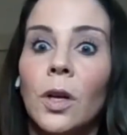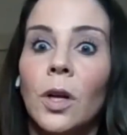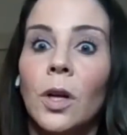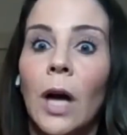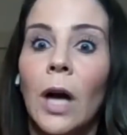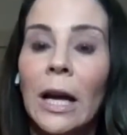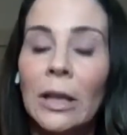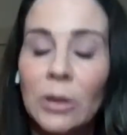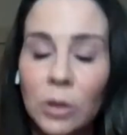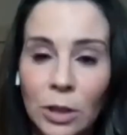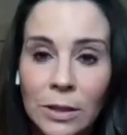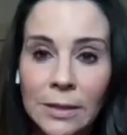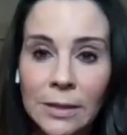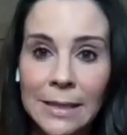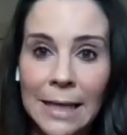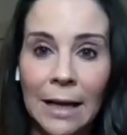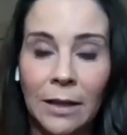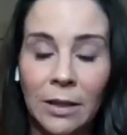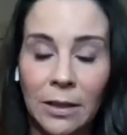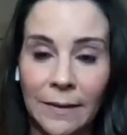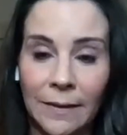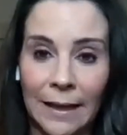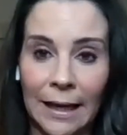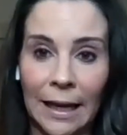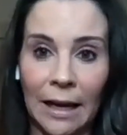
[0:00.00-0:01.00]
I looked
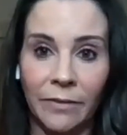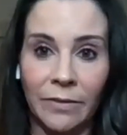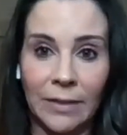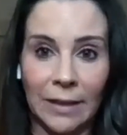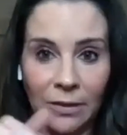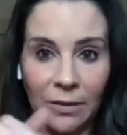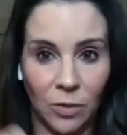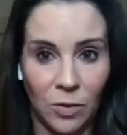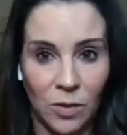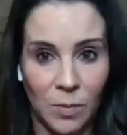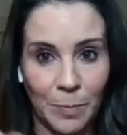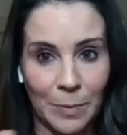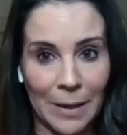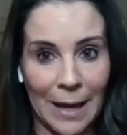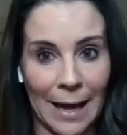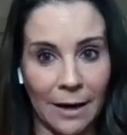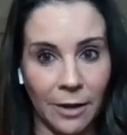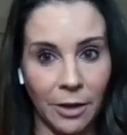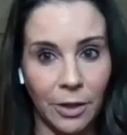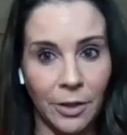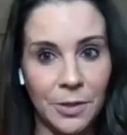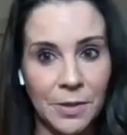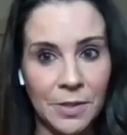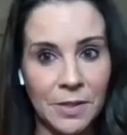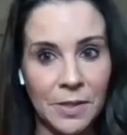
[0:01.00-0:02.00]
down, and they have like those
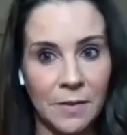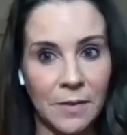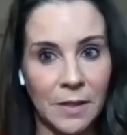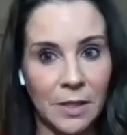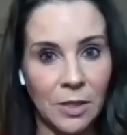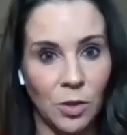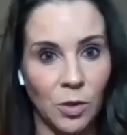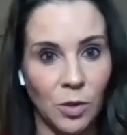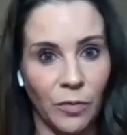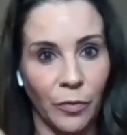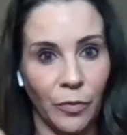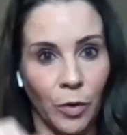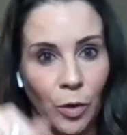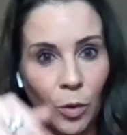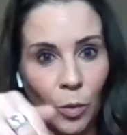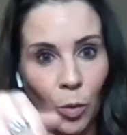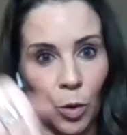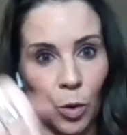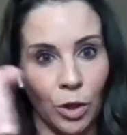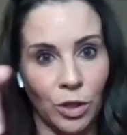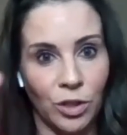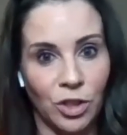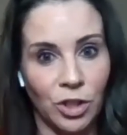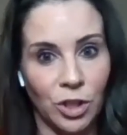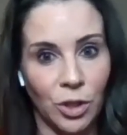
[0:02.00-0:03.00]
placards that they do for
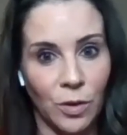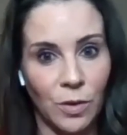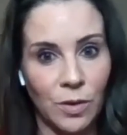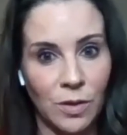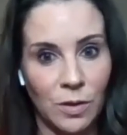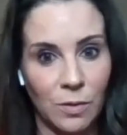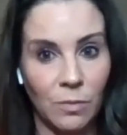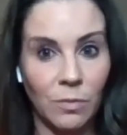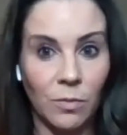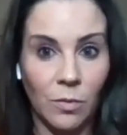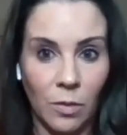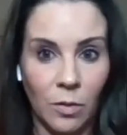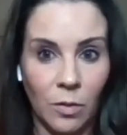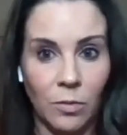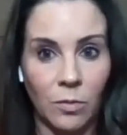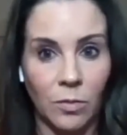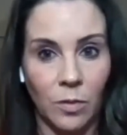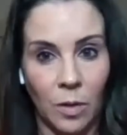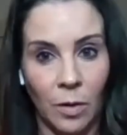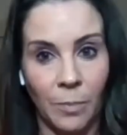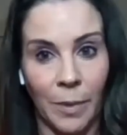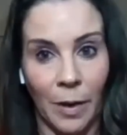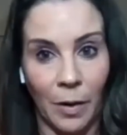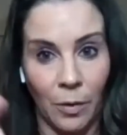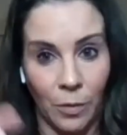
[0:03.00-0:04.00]
award shows
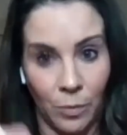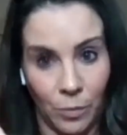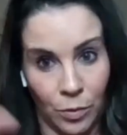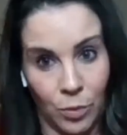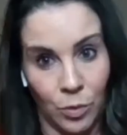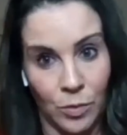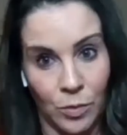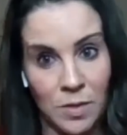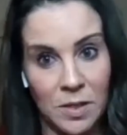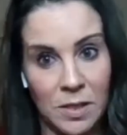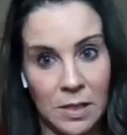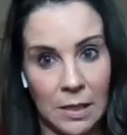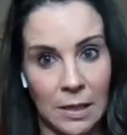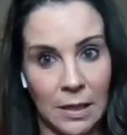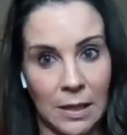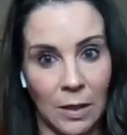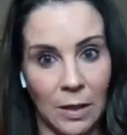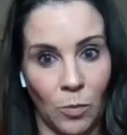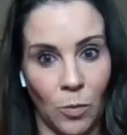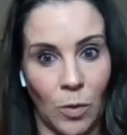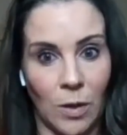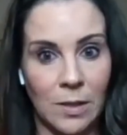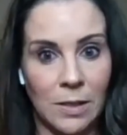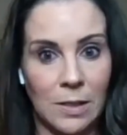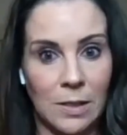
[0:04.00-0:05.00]
about who's sitting
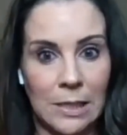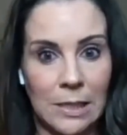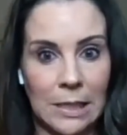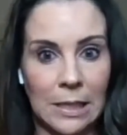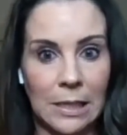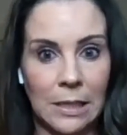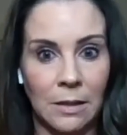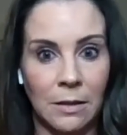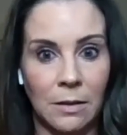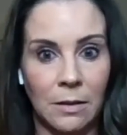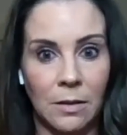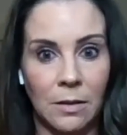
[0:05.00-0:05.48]
in what seat.